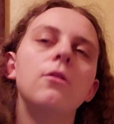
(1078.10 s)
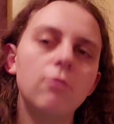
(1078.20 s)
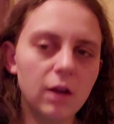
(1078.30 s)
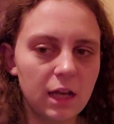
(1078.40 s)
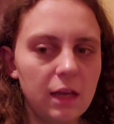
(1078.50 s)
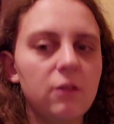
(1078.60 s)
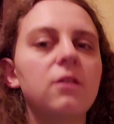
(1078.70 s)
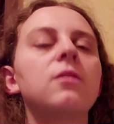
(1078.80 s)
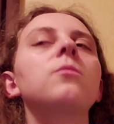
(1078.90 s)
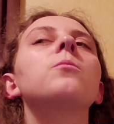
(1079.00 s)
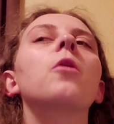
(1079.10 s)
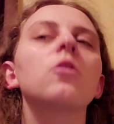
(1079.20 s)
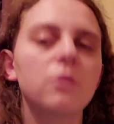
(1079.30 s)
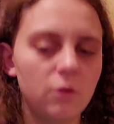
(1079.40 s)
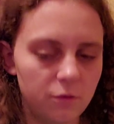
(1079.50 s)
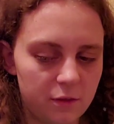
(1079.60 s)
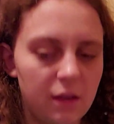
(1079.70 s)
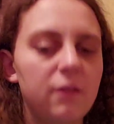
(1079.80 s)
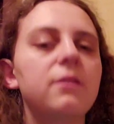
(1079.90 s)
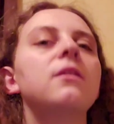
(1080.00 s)
we're getting to some personal
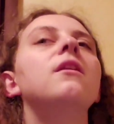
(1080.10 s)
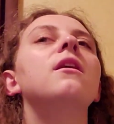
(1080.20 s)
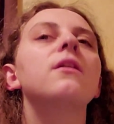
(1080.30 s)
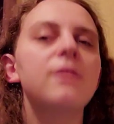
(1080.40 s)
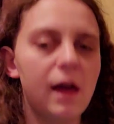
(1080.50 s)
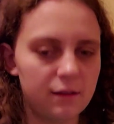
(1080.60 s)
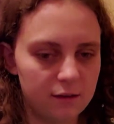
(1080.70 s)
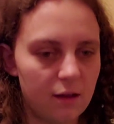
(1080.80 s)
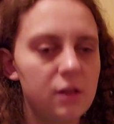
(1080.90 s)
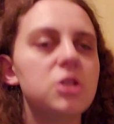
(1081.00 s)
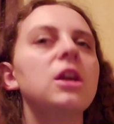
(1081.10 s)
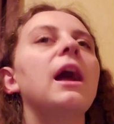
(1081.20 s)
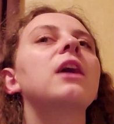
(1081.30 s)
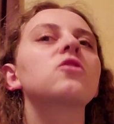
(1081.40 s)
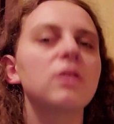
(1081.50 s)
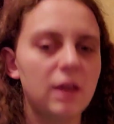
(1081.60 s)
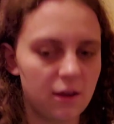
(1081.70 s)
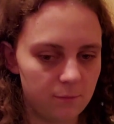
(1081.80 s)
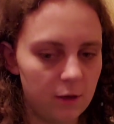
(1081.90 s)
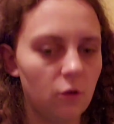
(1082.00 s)
things that she actually
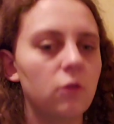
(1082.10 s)
gave me